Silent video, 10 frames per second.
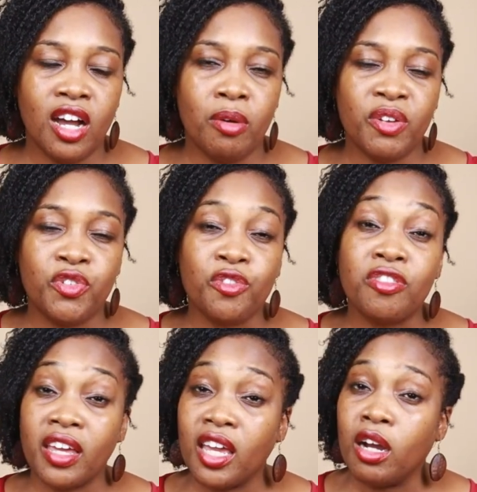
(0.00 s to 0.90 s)
um, if you're
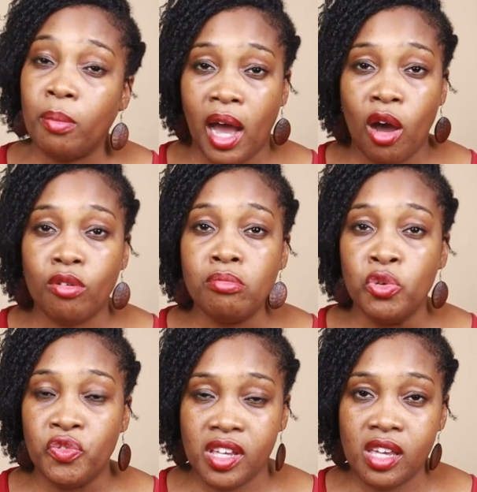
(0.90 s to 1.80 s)
thinking about
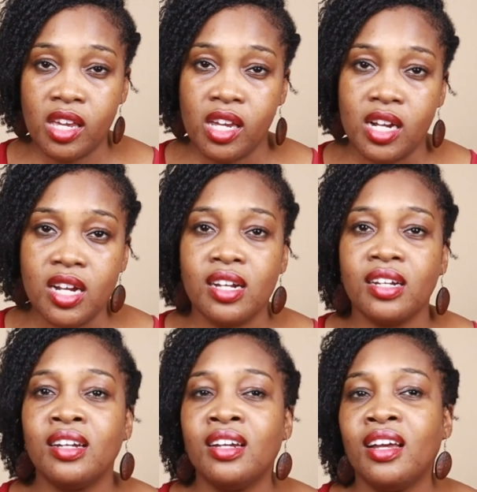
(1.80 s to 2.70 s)
moving
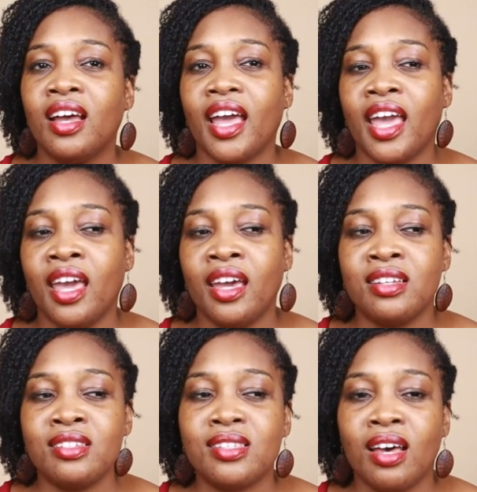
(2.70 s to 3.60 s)
here
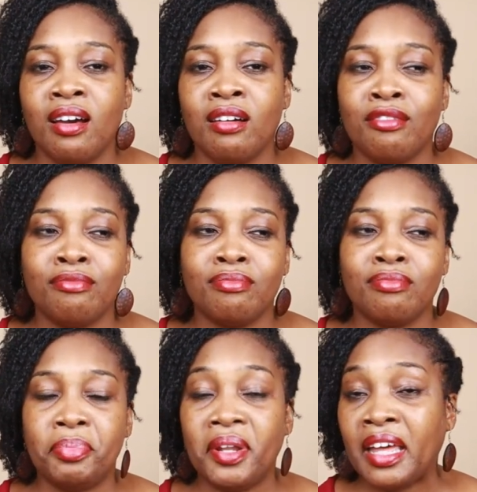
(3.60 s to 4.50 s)
and
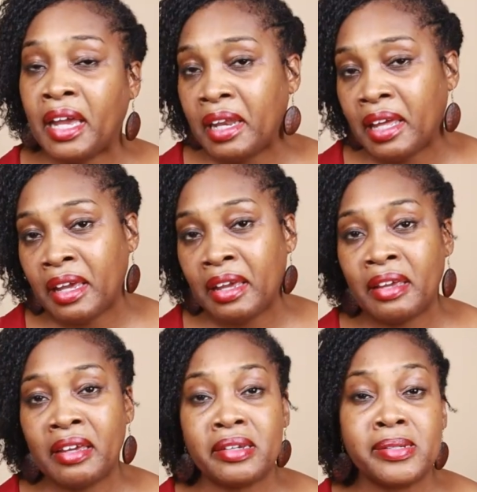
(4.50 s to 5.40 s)
um,
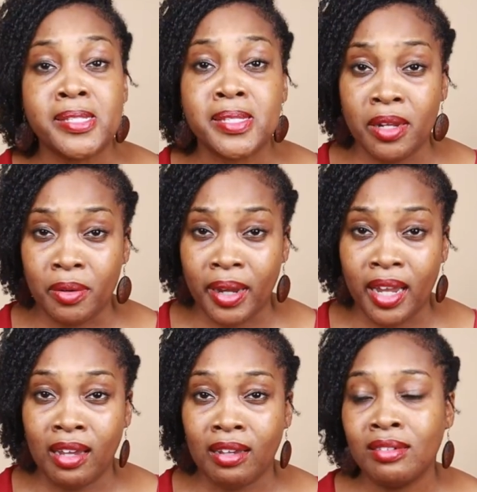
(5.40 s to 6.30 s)
planning and
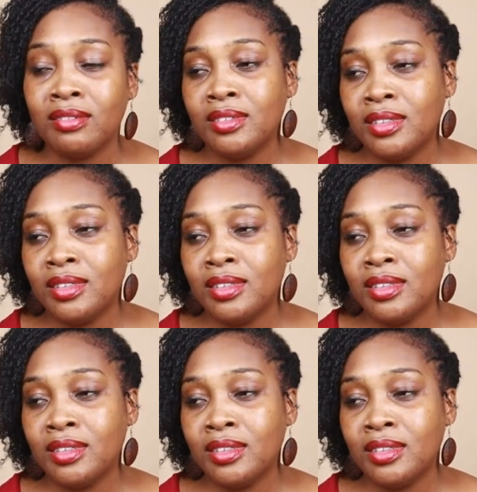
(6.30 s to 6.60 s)
considering,